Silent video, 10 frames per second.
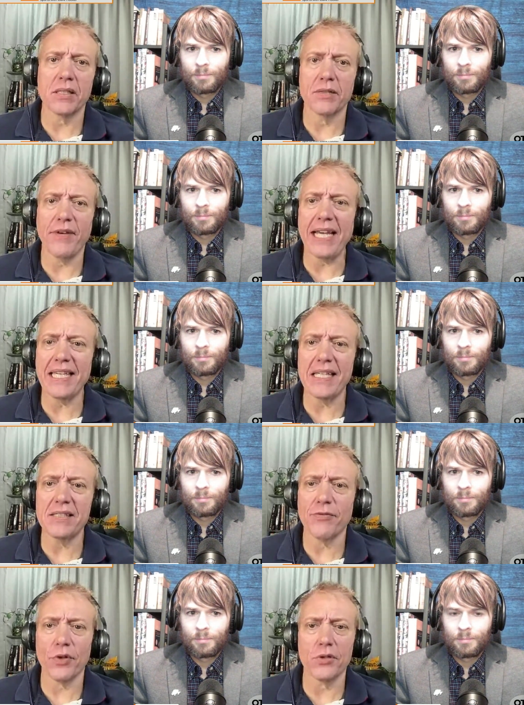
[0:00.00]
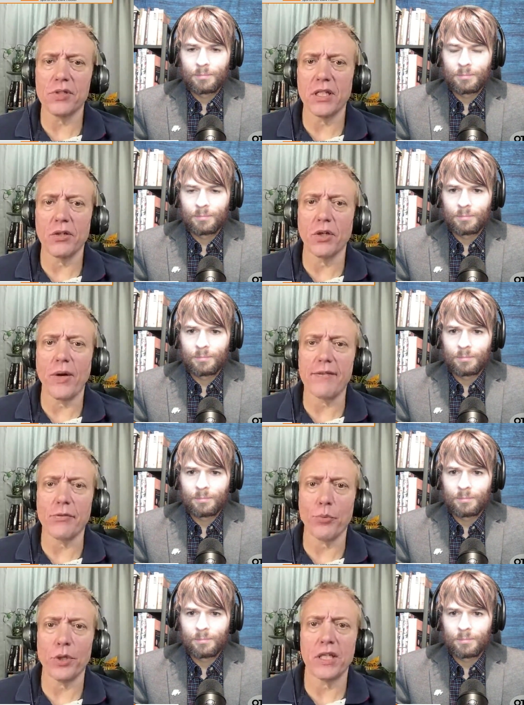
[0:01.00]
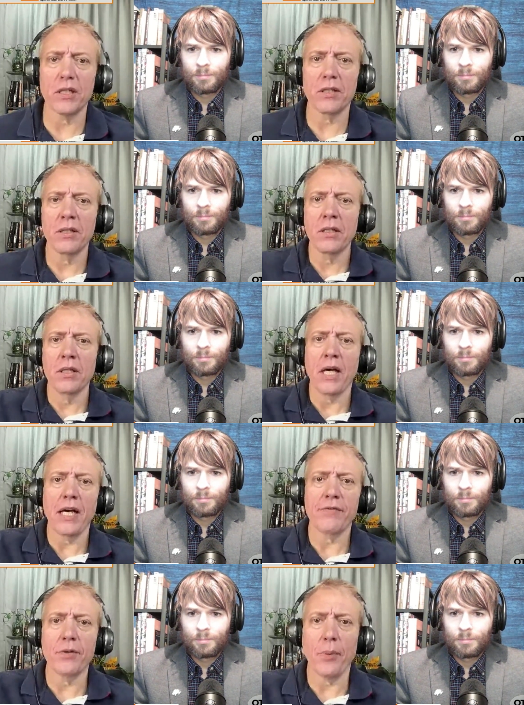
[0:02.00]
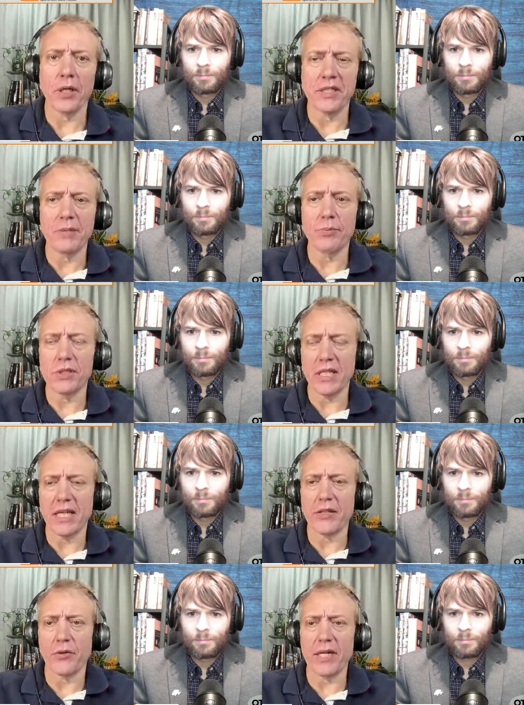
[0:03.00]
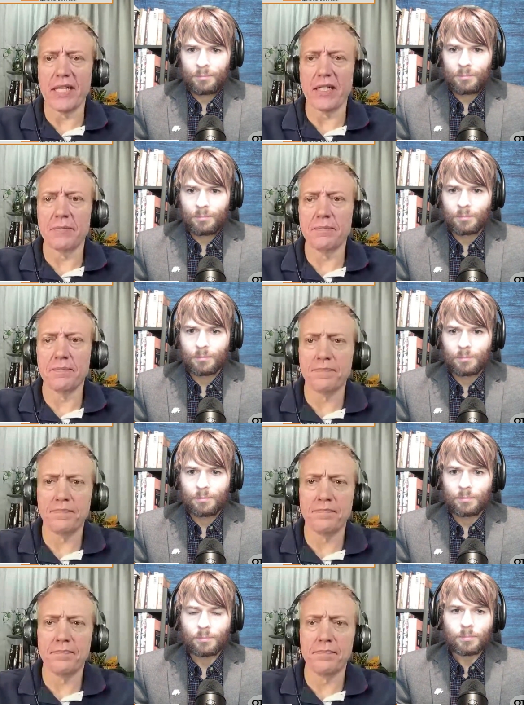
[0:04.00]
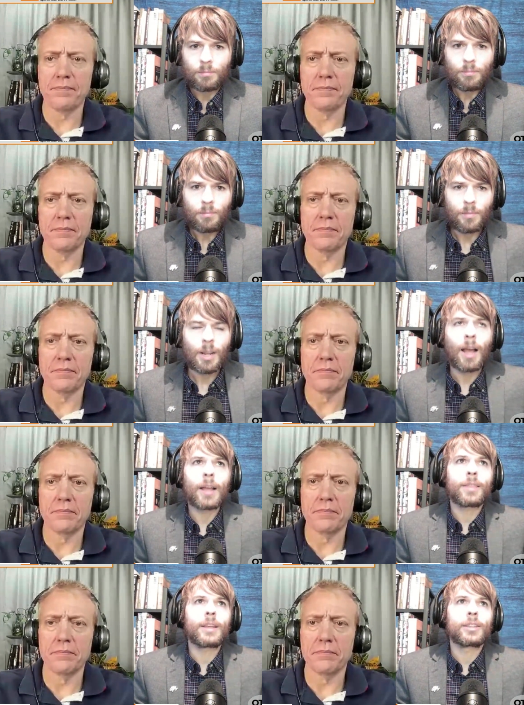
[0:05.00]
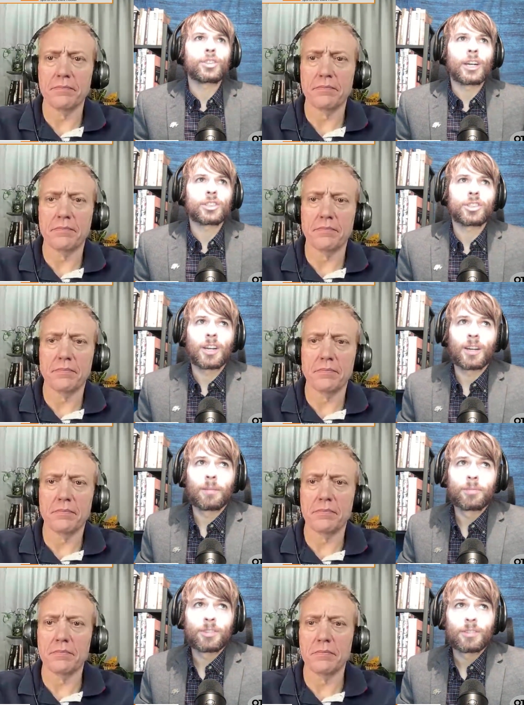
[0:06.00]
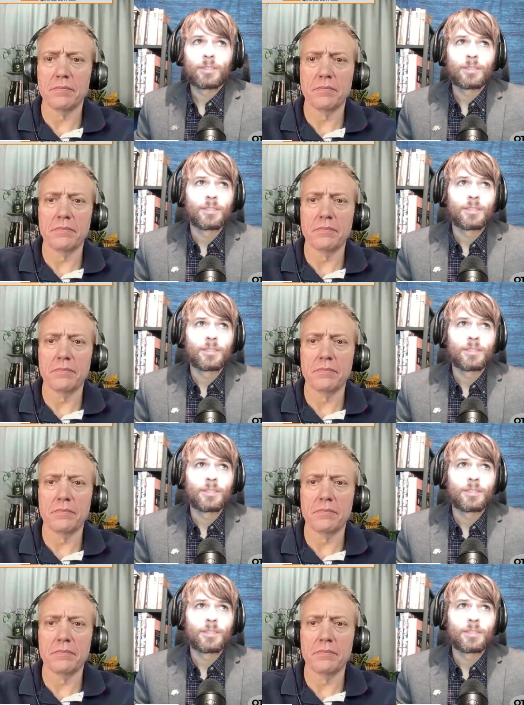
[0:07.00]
Speaker 1: the Vikings, for those that don't know, have a pretty good uh, football team put together right now.
Speaker 2: I think Josh Dobbs.